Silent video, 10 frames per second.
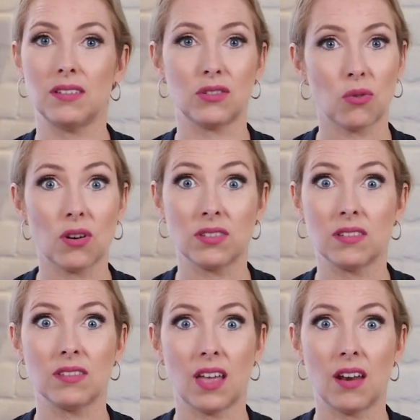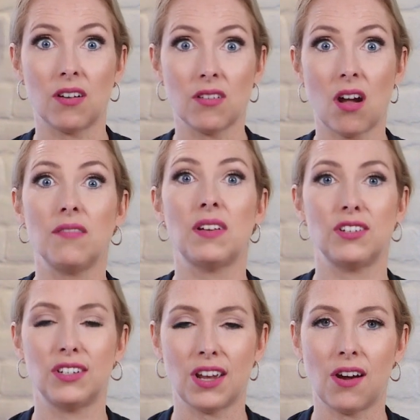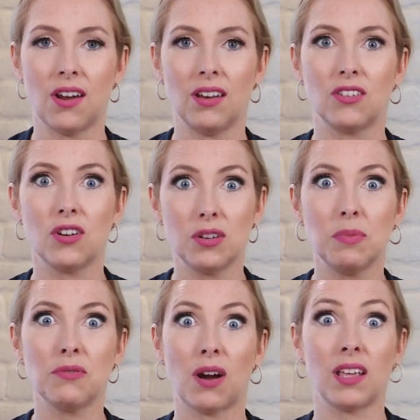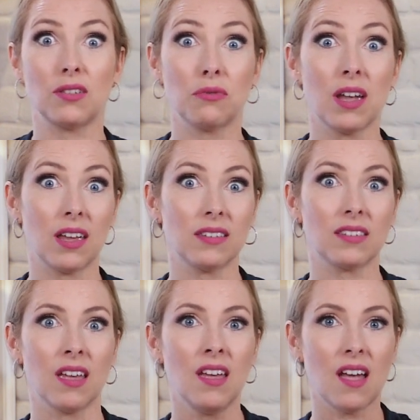sources that are non-vegetarian could be running the risk